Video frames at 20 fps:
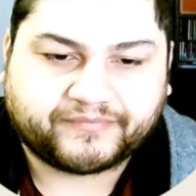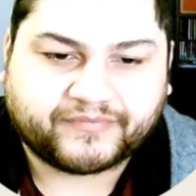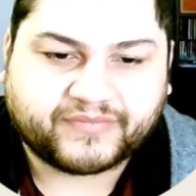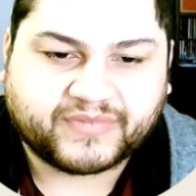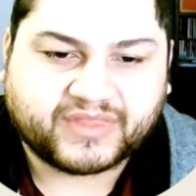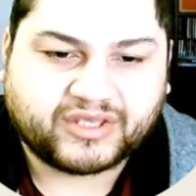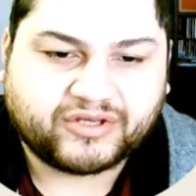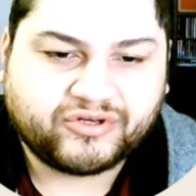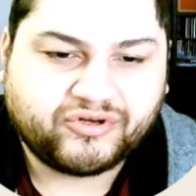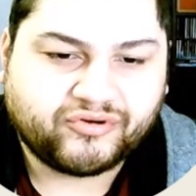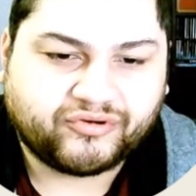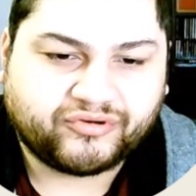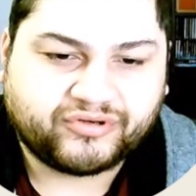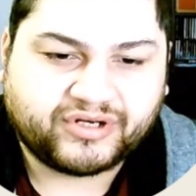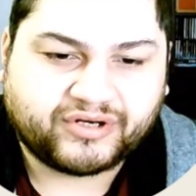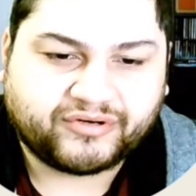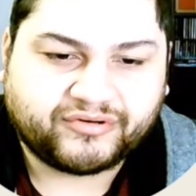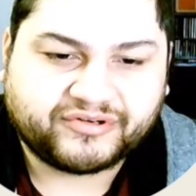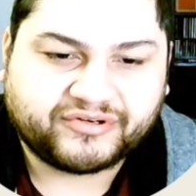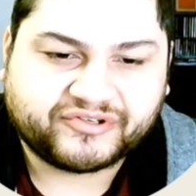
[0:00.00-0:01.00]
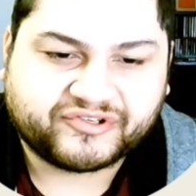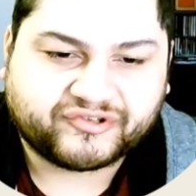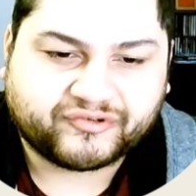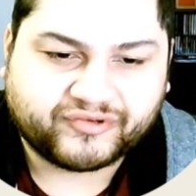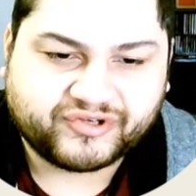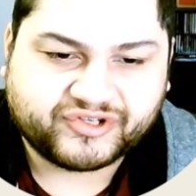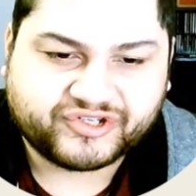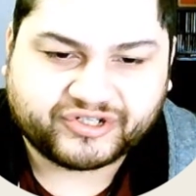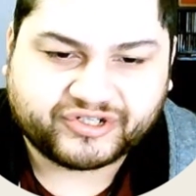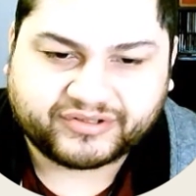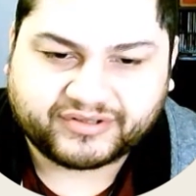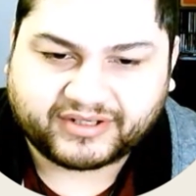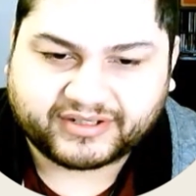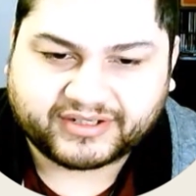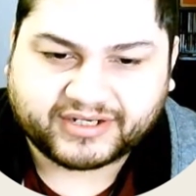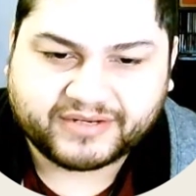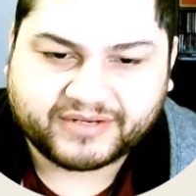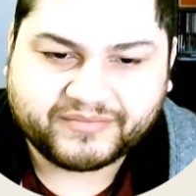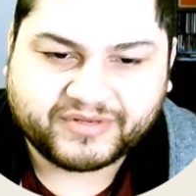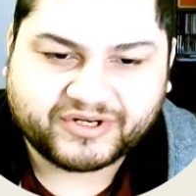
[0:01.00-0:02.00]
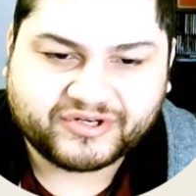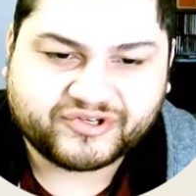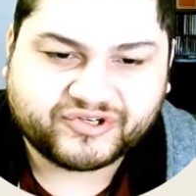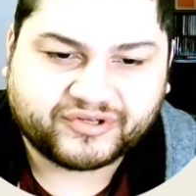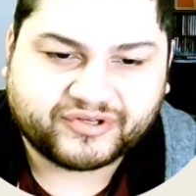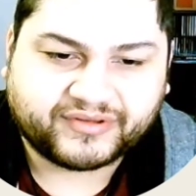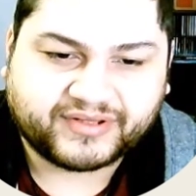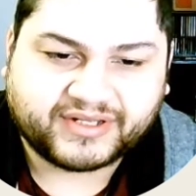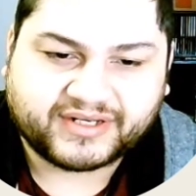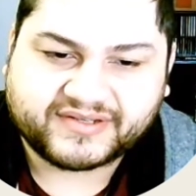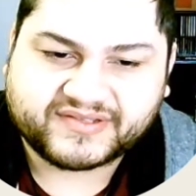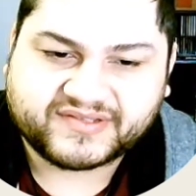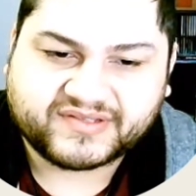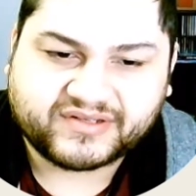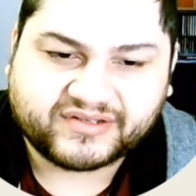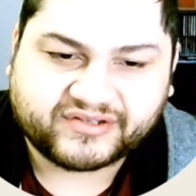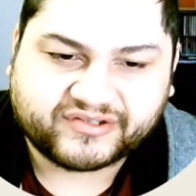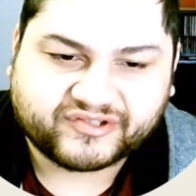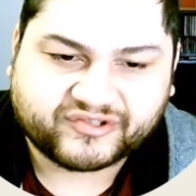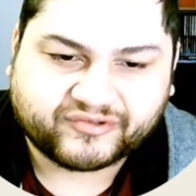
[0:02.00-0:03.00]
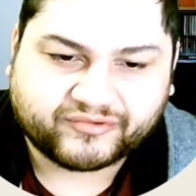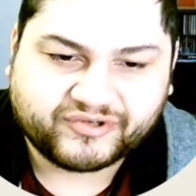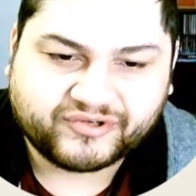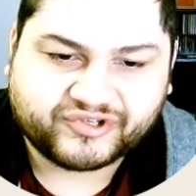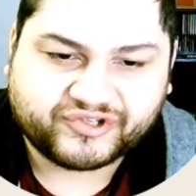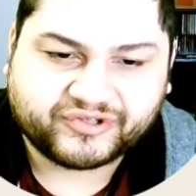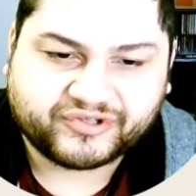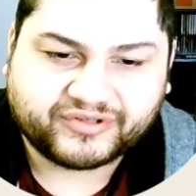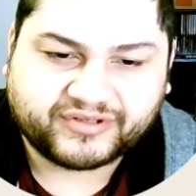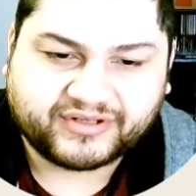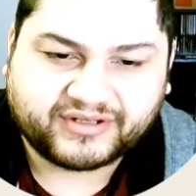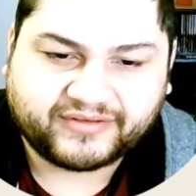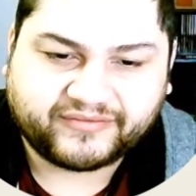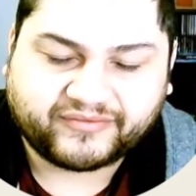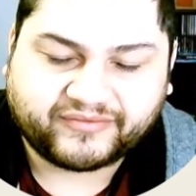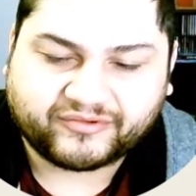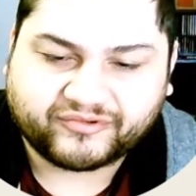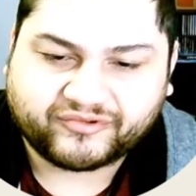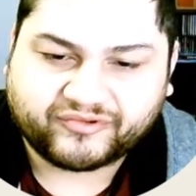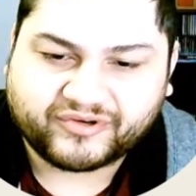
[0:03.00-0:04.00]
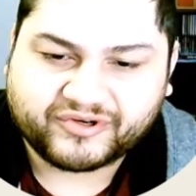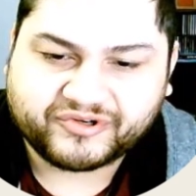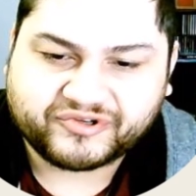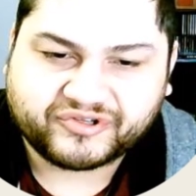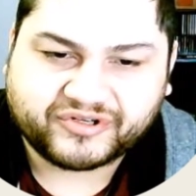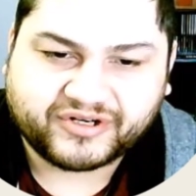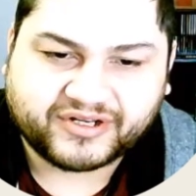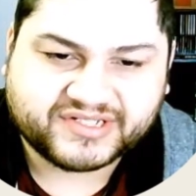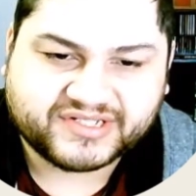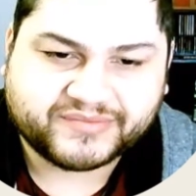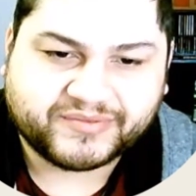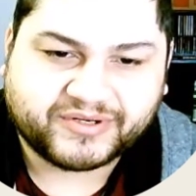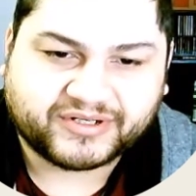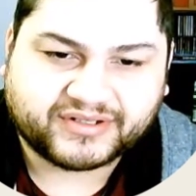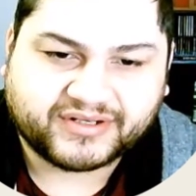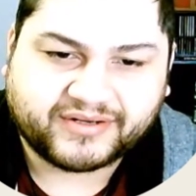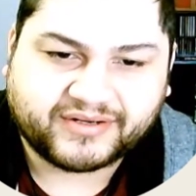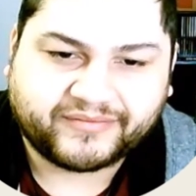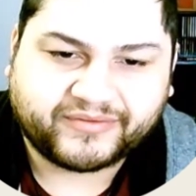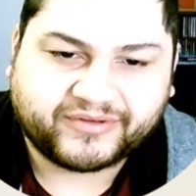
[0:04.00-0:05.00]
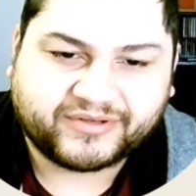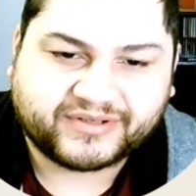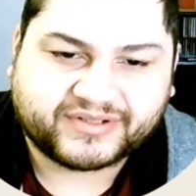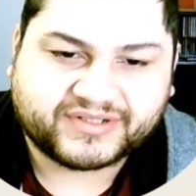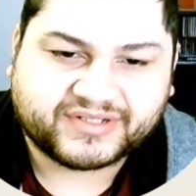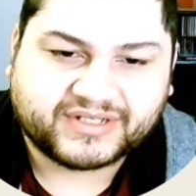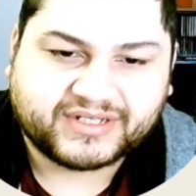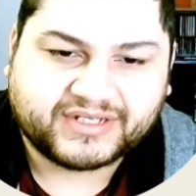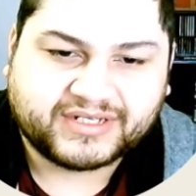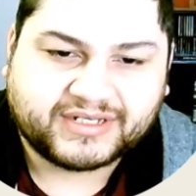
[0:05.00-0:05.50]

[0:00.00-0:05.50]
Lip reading: Urinary excretion, like I mentioned, that is the excretion and filtration aspect of it.